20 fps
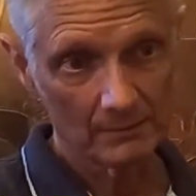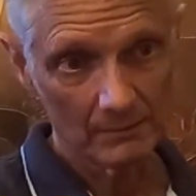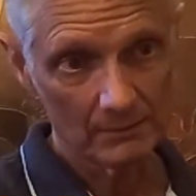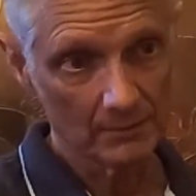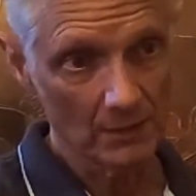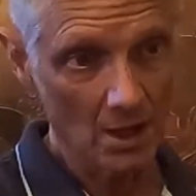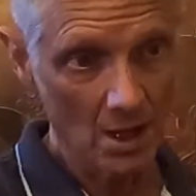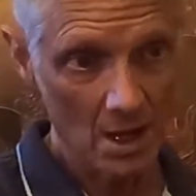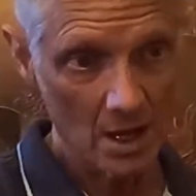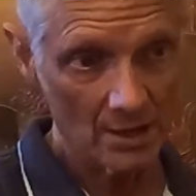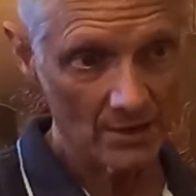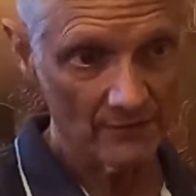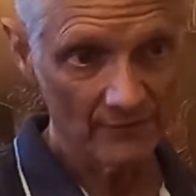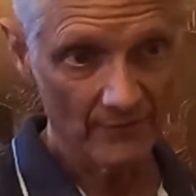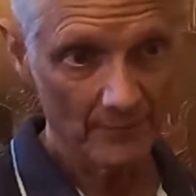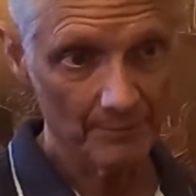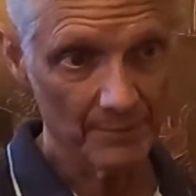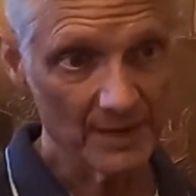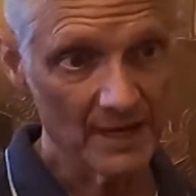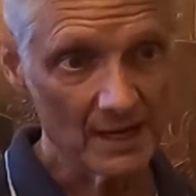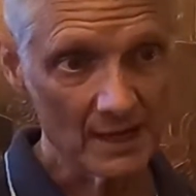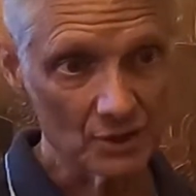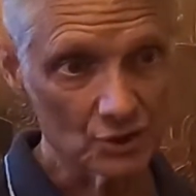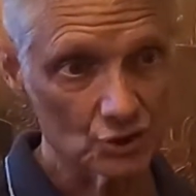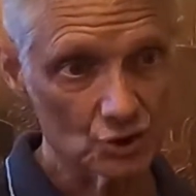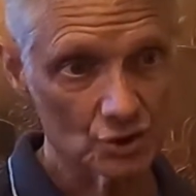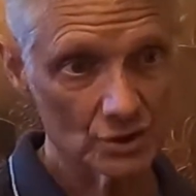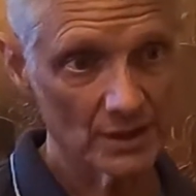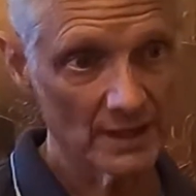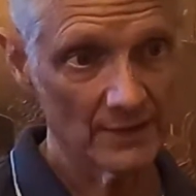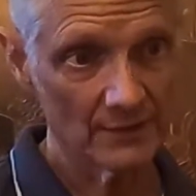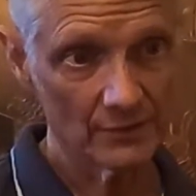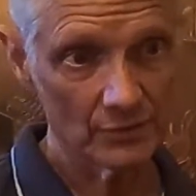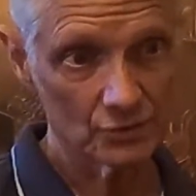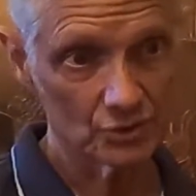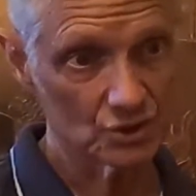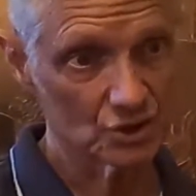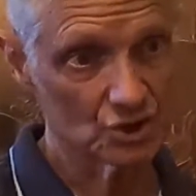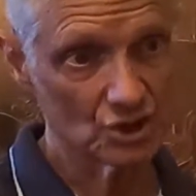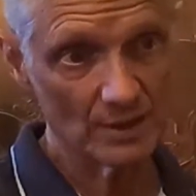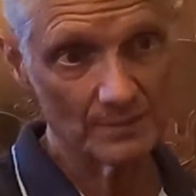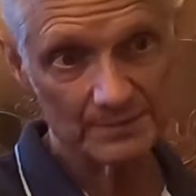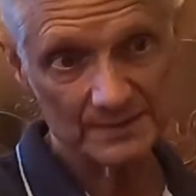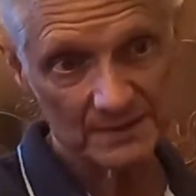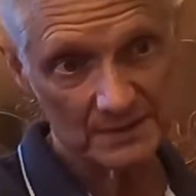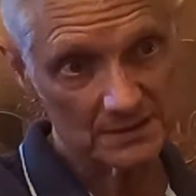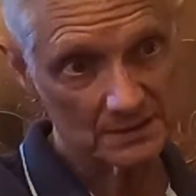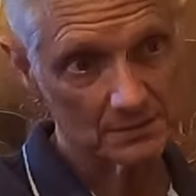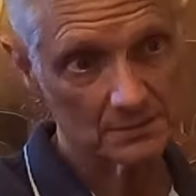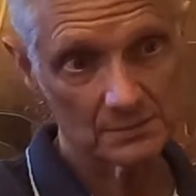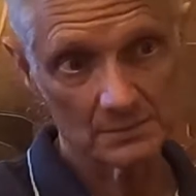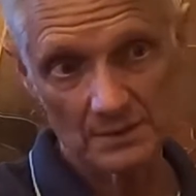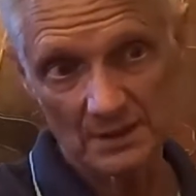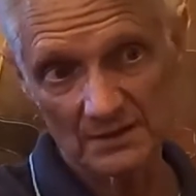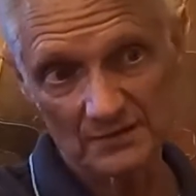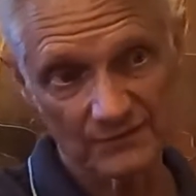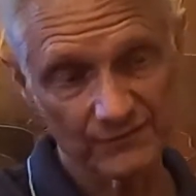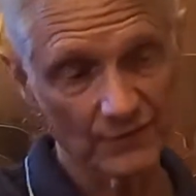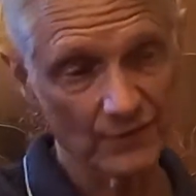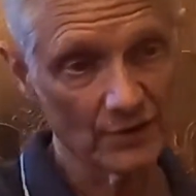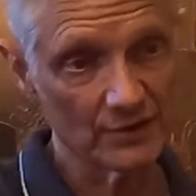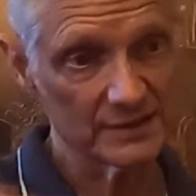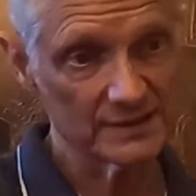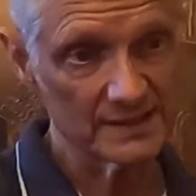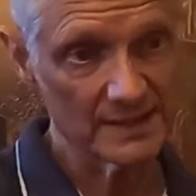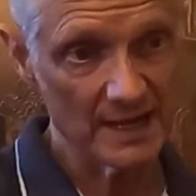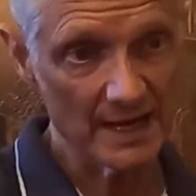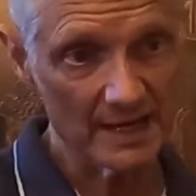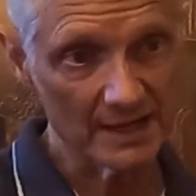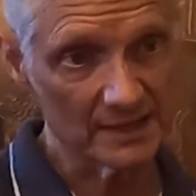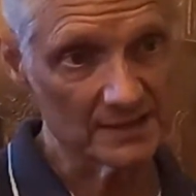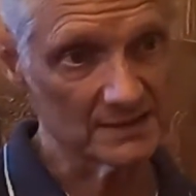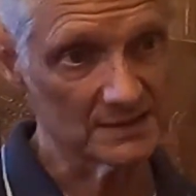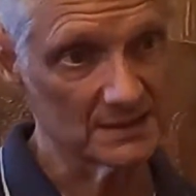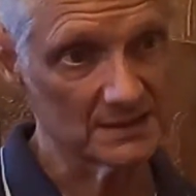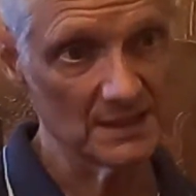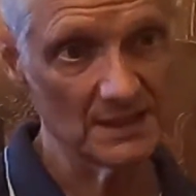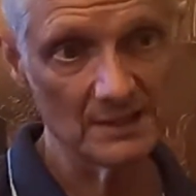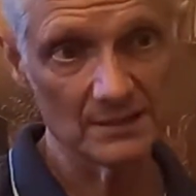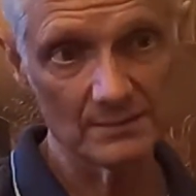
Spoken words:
long of a beach, and there's ships as far as the eye can see,